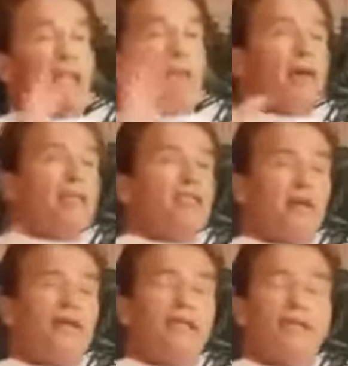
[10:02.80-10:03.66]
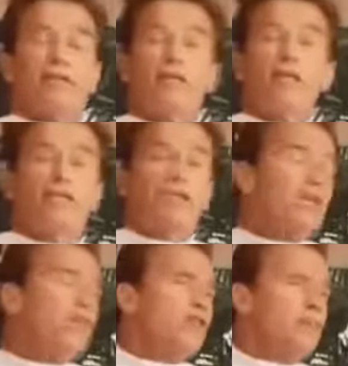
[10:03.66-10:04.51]
about this great decoration
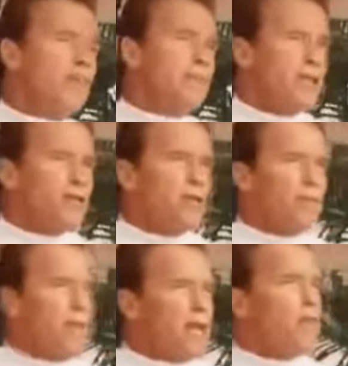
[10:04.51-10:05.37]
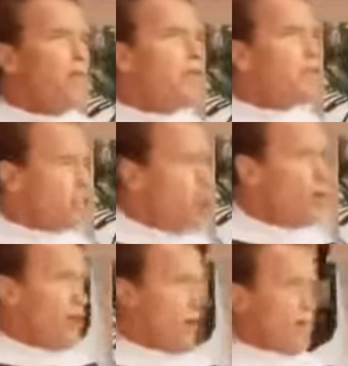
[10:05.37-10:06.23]
that I took my mother to the bedroom and I
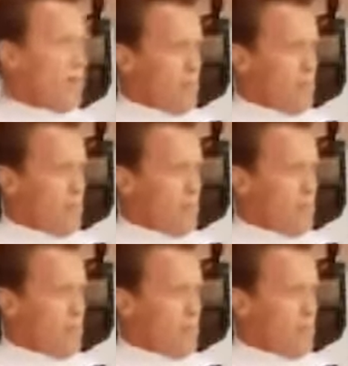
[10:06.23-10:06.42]
showed her.